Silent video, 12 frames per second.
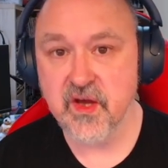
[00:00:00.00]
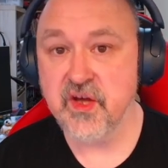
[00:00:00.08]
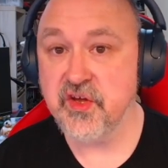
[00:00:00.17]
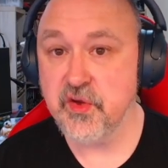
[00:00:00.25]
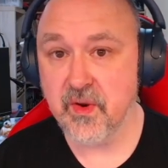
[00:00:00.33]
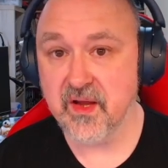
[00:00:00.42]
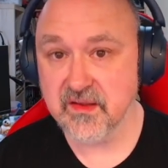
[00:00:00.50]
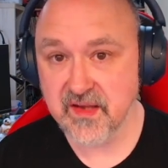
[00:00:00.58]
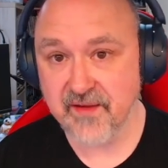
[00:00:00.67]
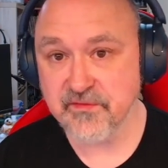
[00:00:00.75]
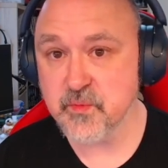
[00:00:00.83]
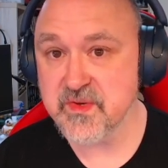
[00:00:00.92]
you are
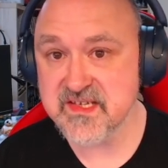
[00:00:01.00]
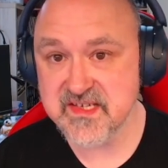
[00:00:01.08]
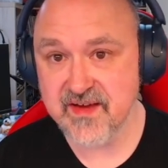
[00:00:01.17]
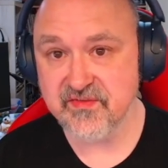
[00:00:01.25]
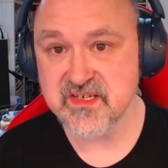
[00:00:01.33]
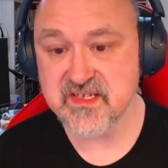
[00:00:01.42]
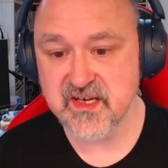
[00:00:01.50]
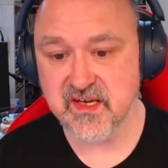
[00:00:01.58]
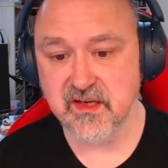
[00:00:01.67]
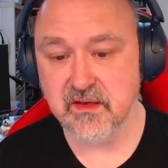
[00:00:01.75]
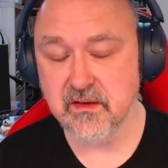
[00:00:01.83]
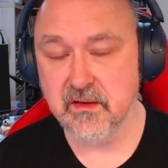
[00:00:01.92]
left with 17